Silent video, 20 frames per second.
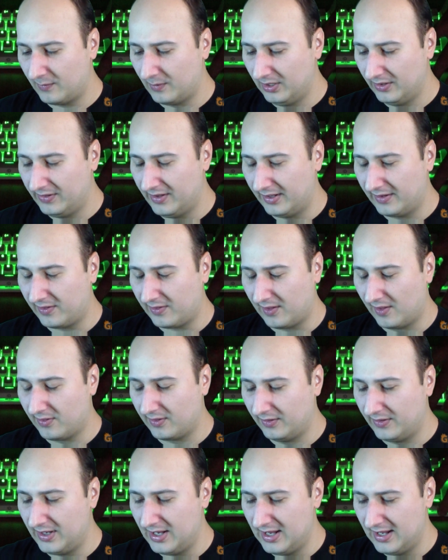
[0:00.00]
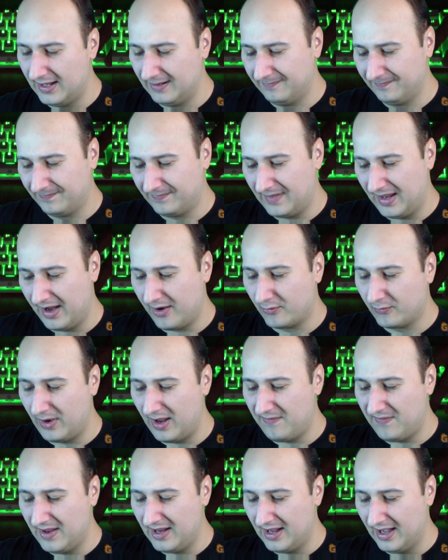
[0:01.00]
the
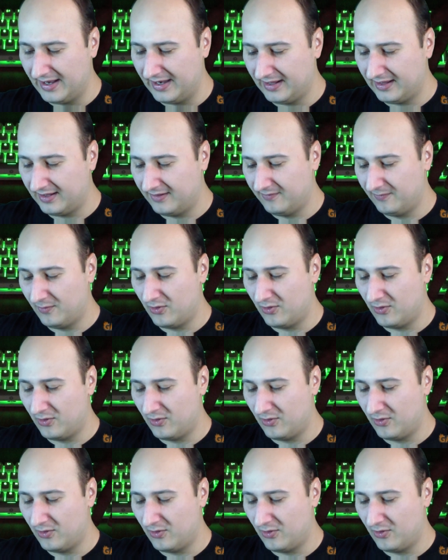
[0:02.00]
engraving on it,